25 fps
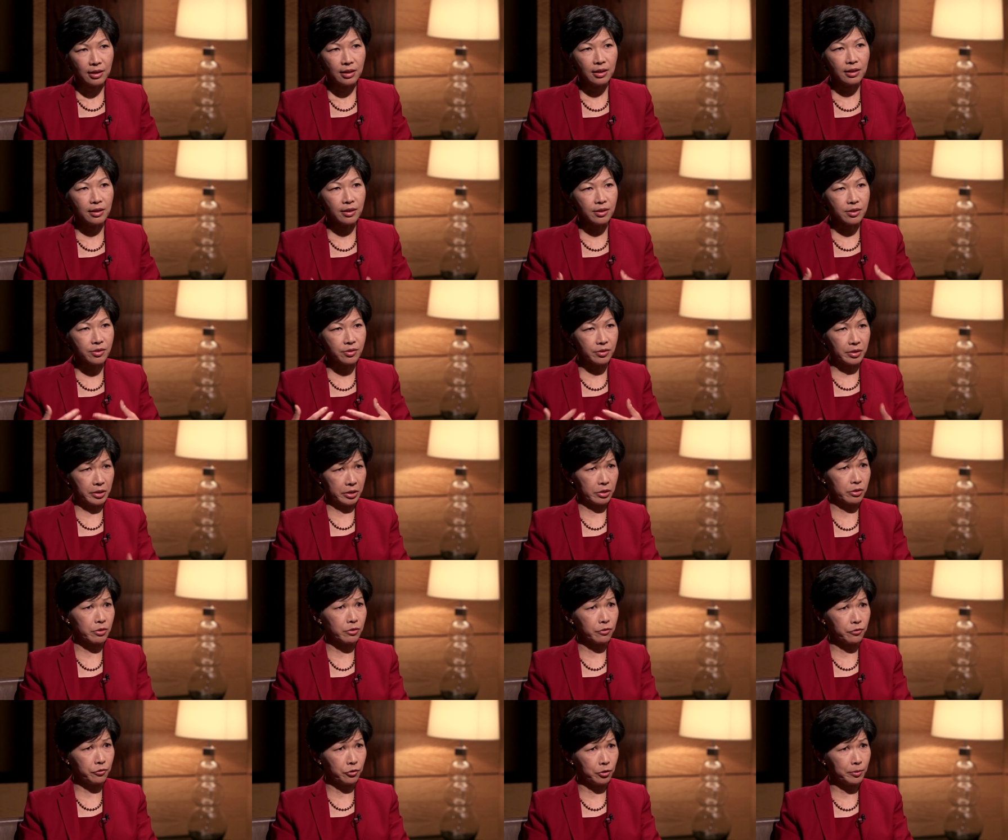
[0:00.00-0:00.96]
in the
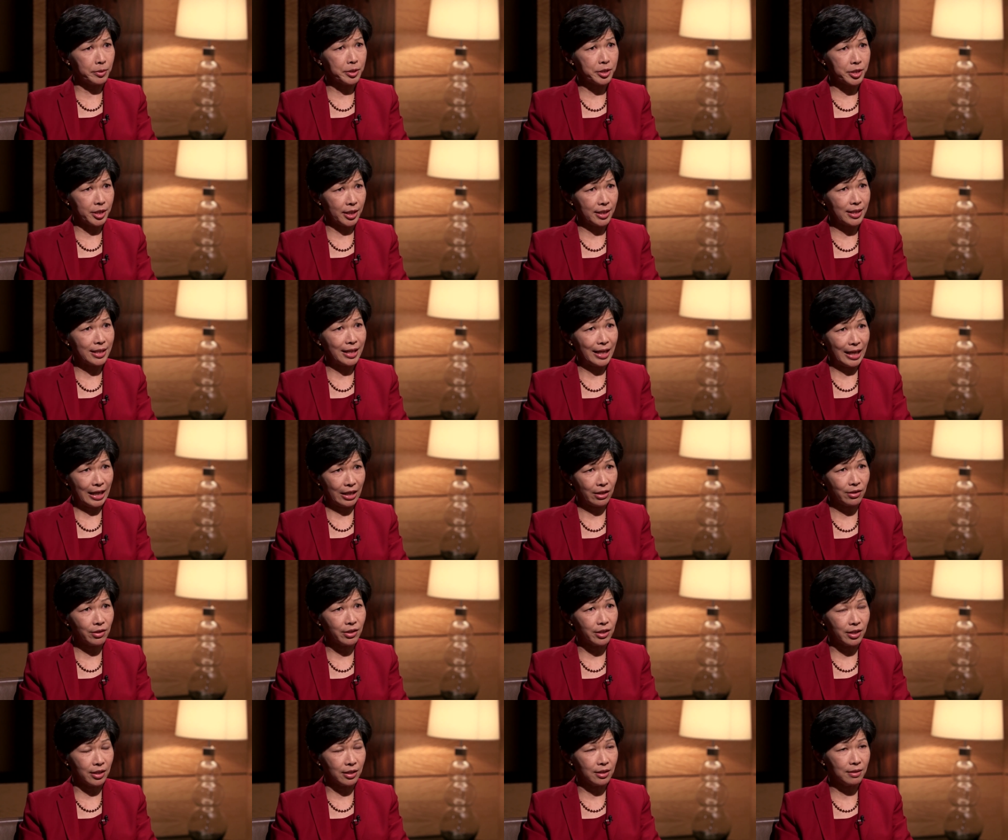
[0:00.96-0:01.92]
structural reform agenda
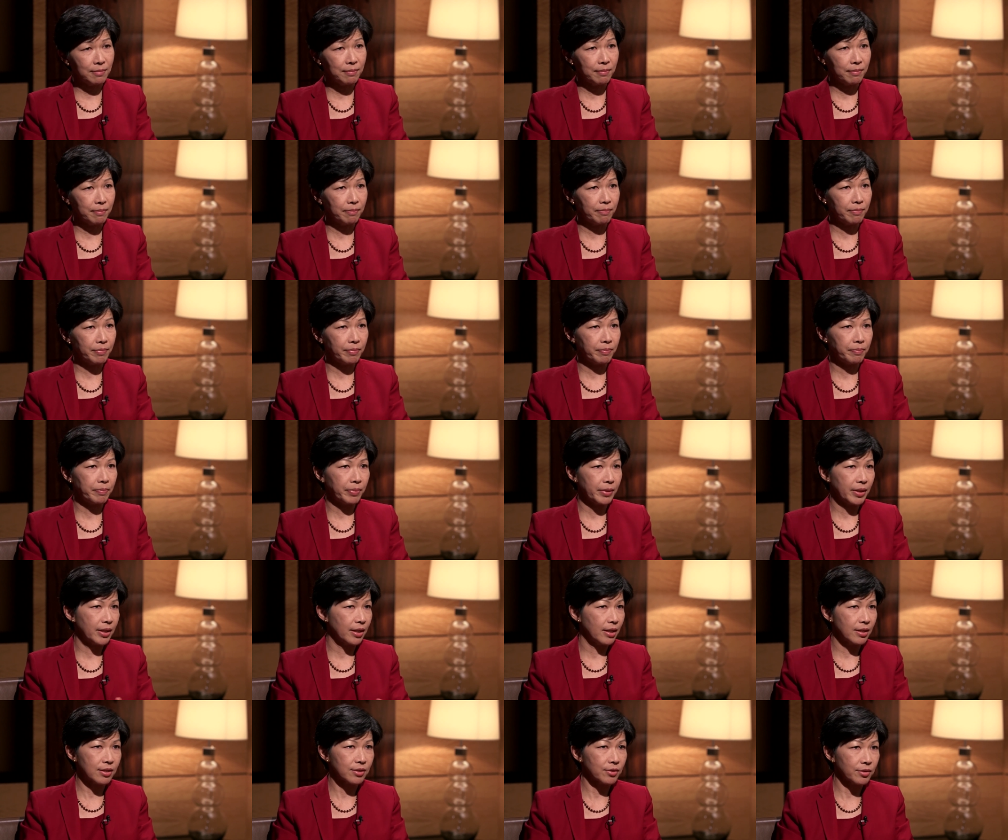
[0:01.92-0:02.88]
area,
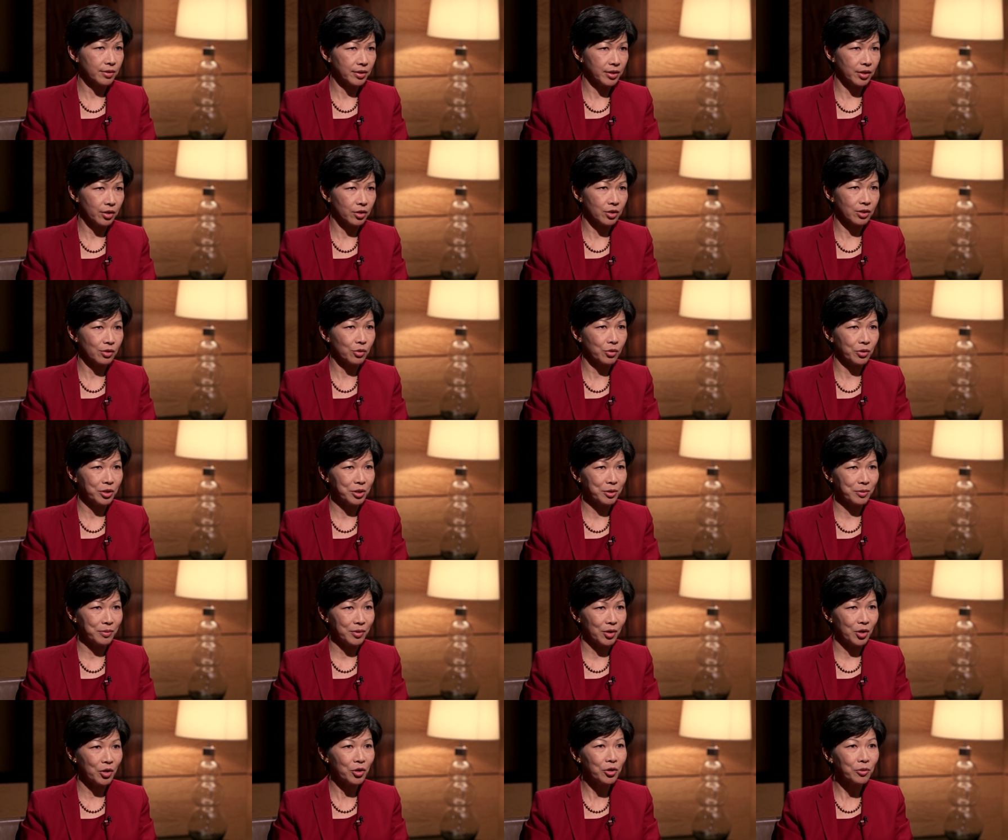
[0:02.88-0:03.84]
but they certainly aren't going
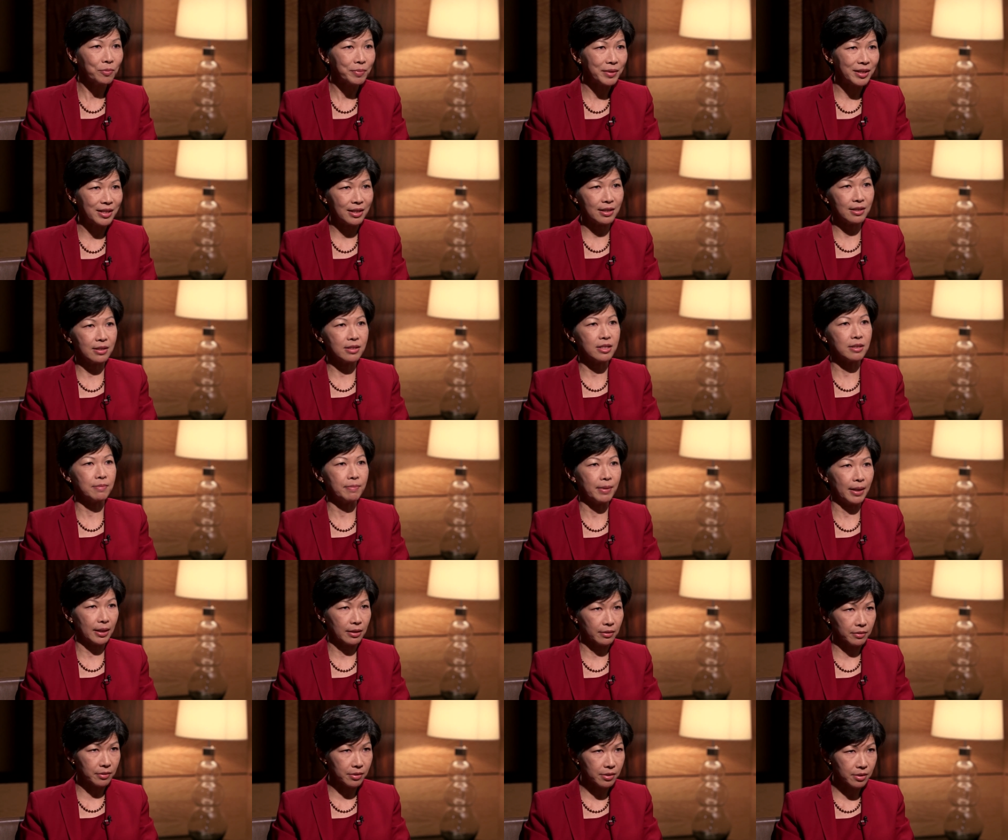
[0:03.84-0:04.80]
to all be easy
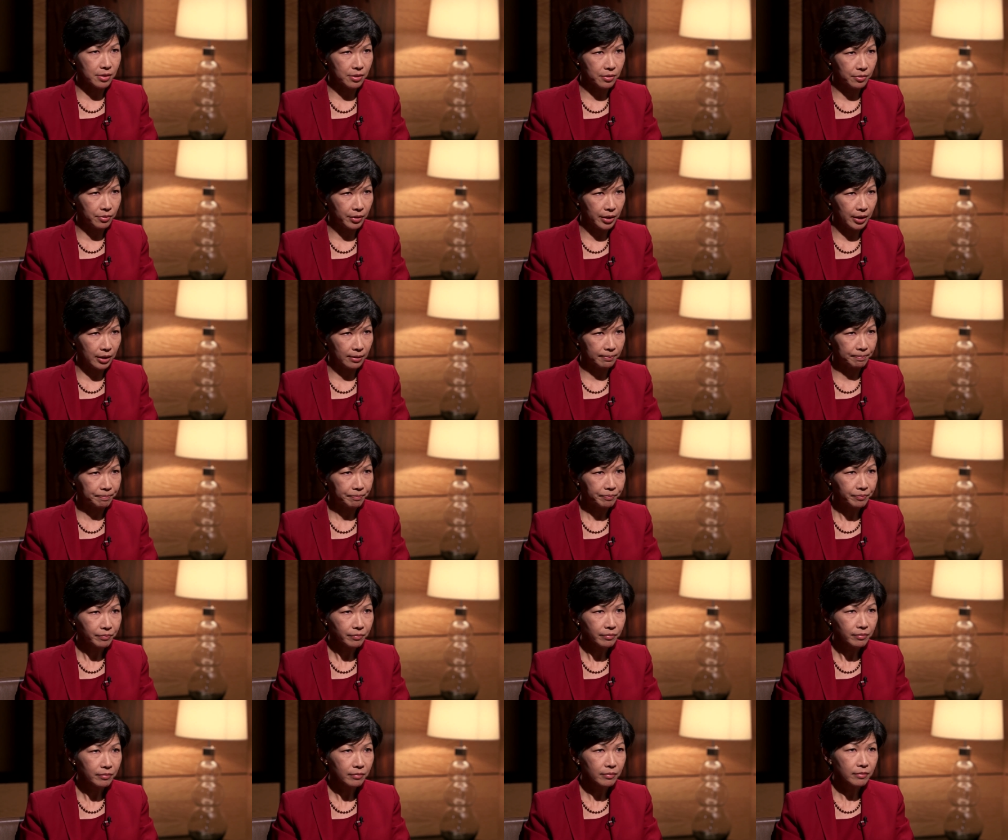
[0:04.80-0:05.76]
battles to win.
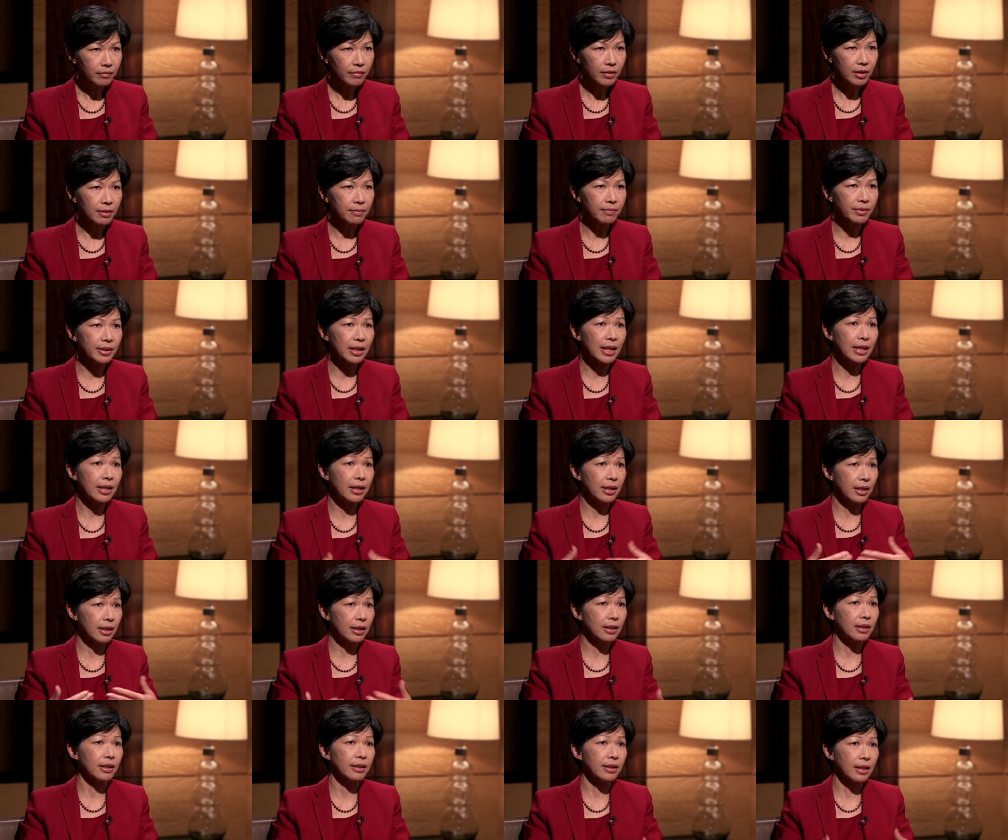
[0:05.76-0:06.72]
But I
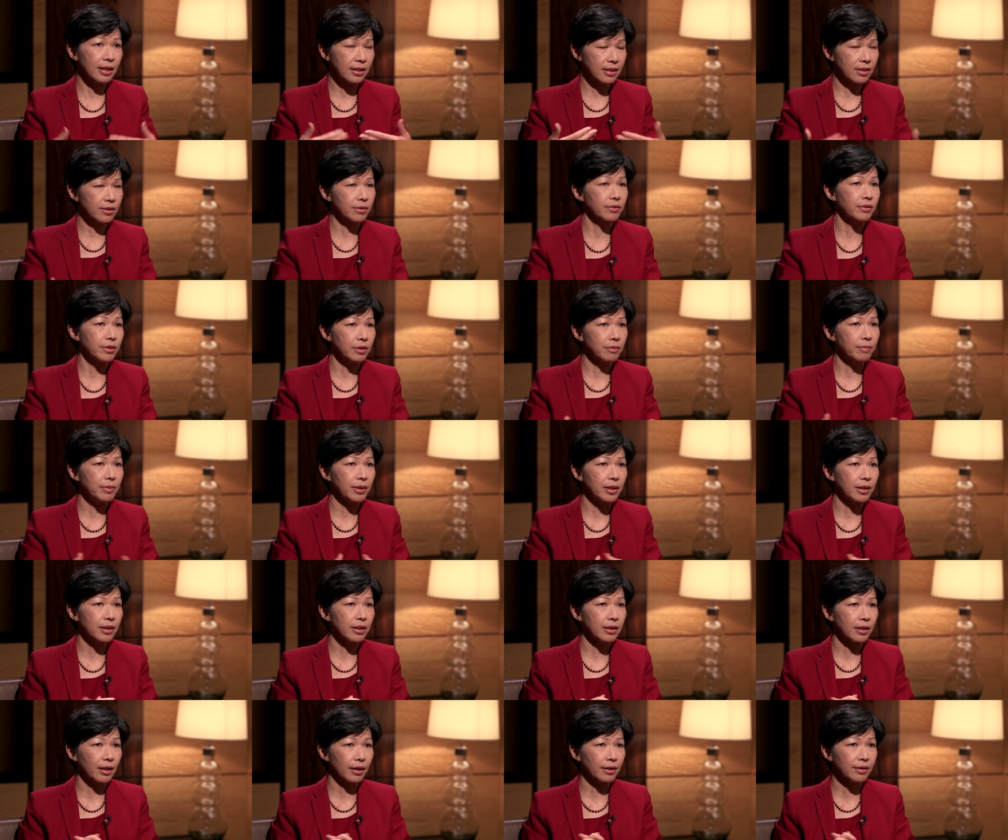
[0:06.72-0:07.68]
think that that's going to be
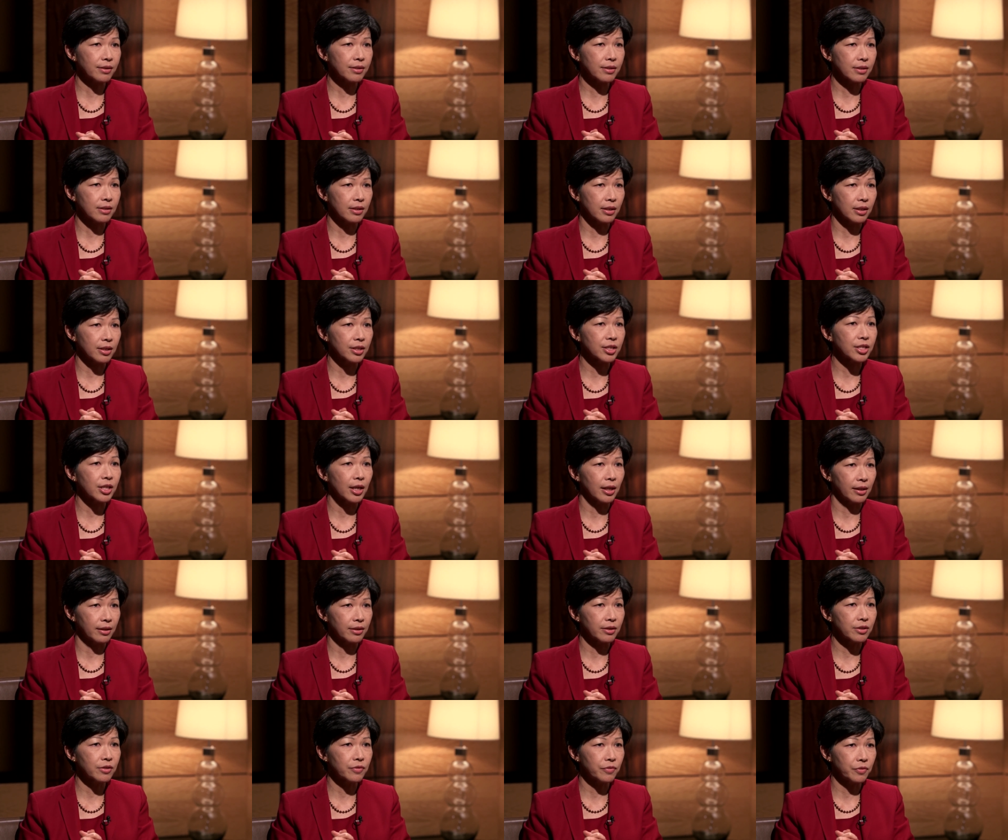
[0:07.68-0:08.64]
the next uh,
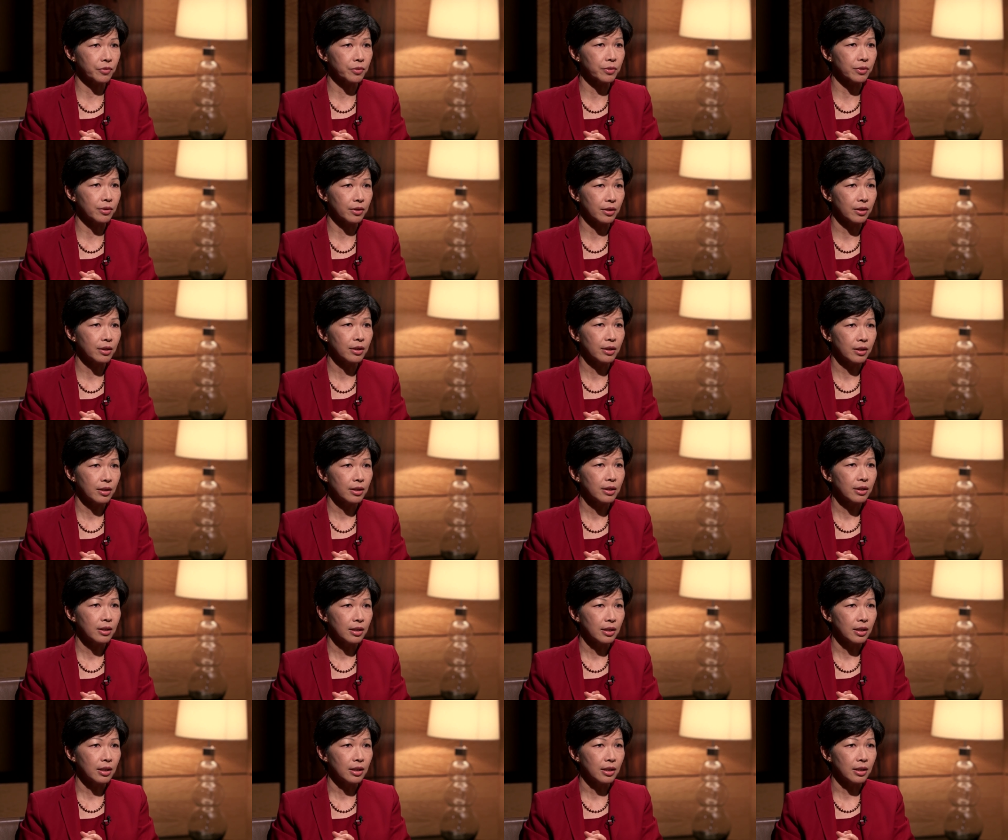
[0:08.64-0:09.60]
challenge for.
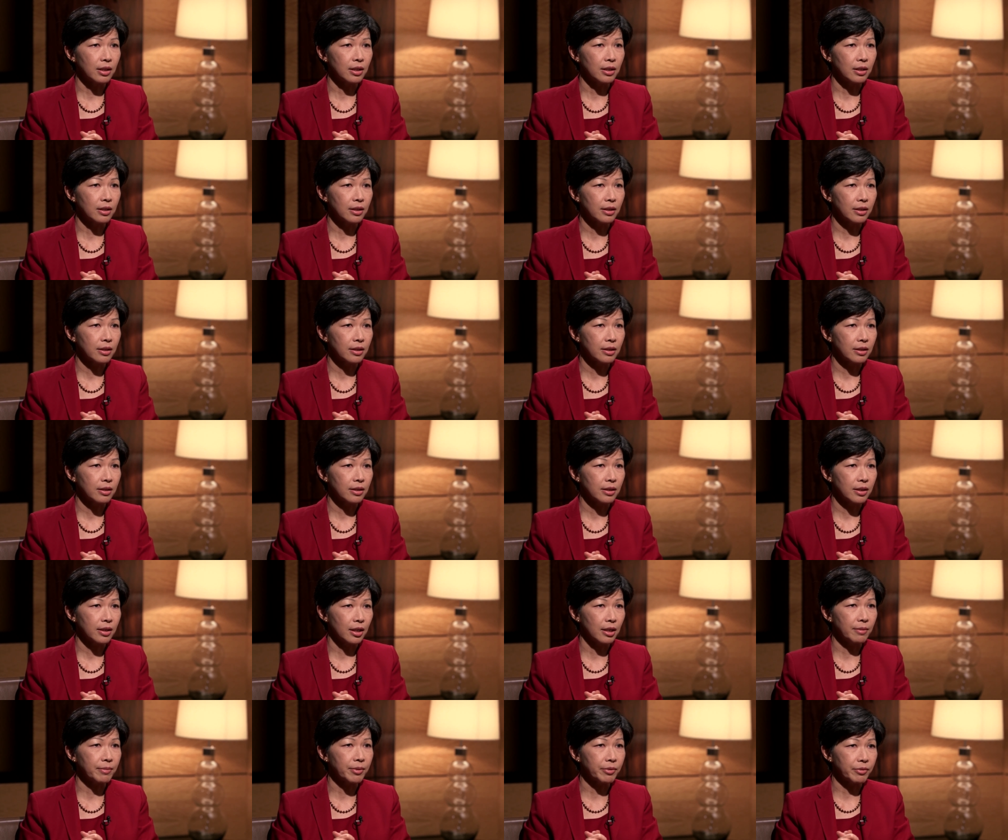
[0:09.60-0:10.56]
Uh,
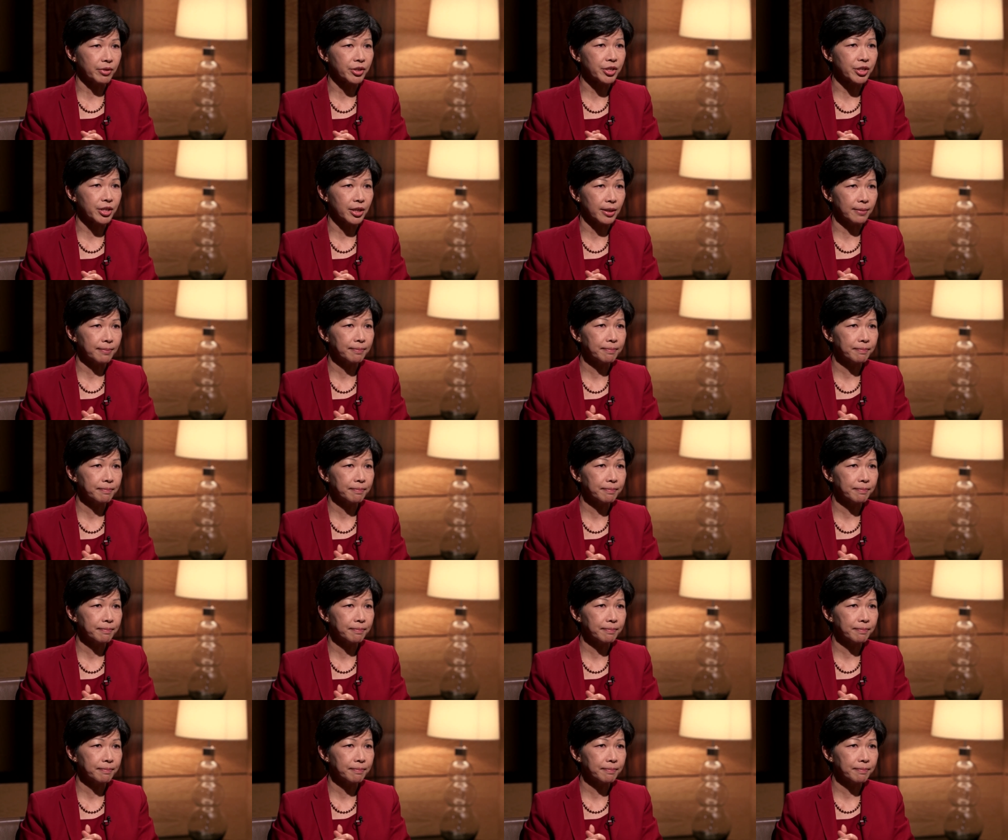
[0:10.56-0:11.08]
the other regime.